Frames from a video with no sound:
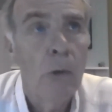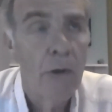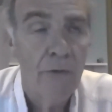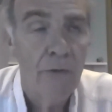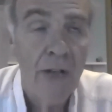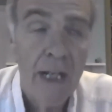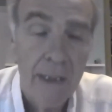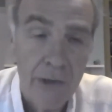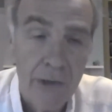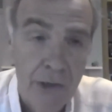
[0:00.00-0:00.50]
of
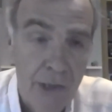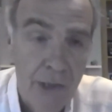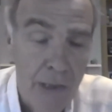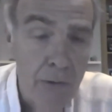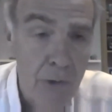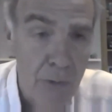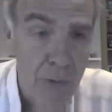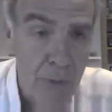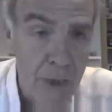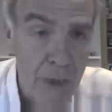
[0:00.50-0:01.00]
that
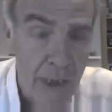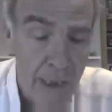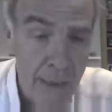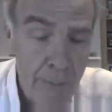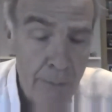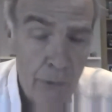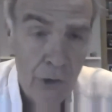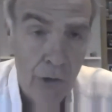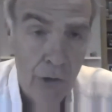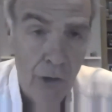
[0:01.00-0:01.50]
sounds a bit
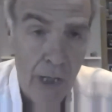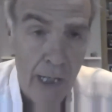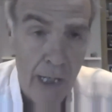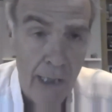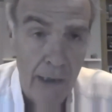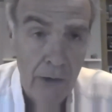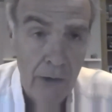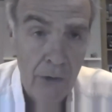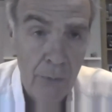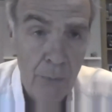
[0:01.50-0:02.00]

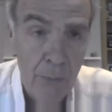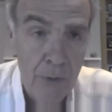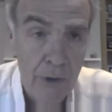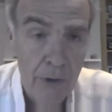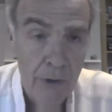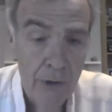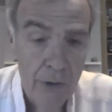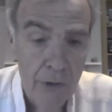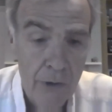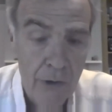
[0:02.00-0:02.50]
abstract,
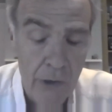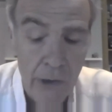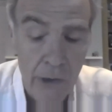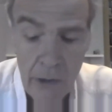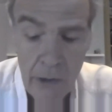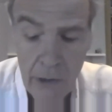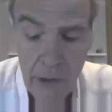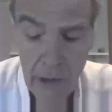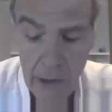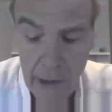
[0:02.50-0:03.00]
but
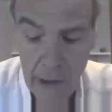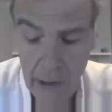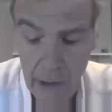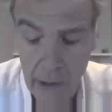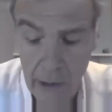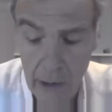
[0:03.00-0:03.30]
certainly